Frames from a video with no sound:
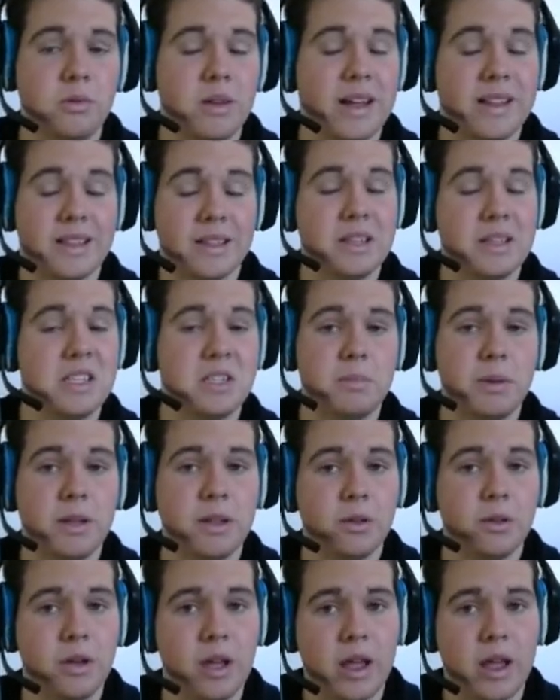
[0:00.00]
at least be
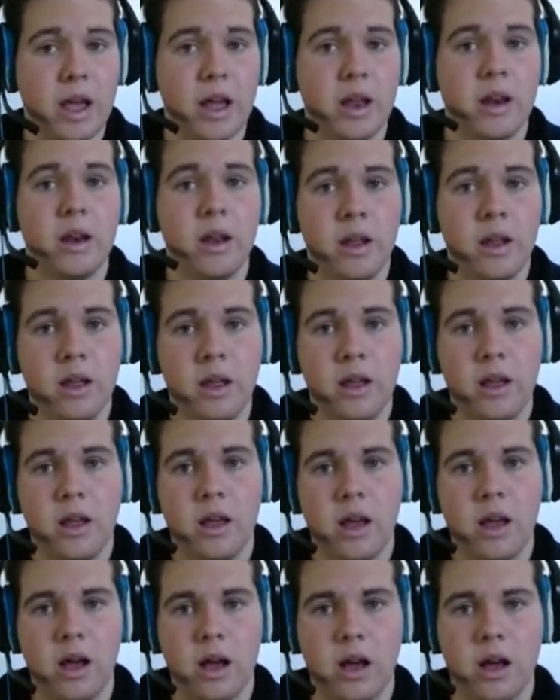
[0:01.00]
looking
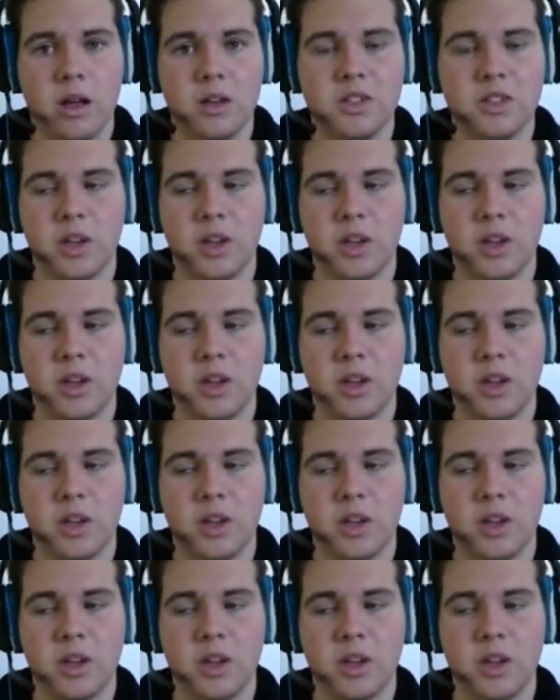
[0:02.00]
at.